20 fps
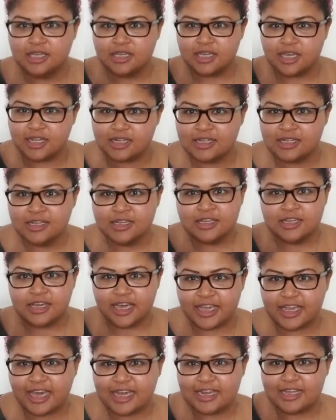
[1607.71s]
And
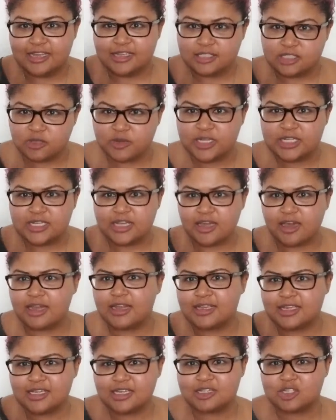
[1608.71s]
I gotta do it. I gotta
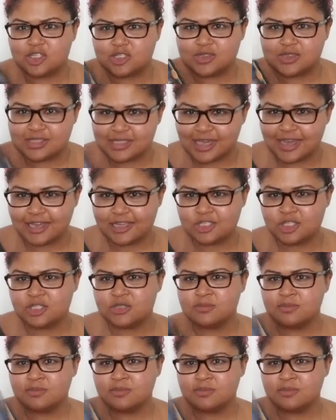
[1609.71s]
catch Sag.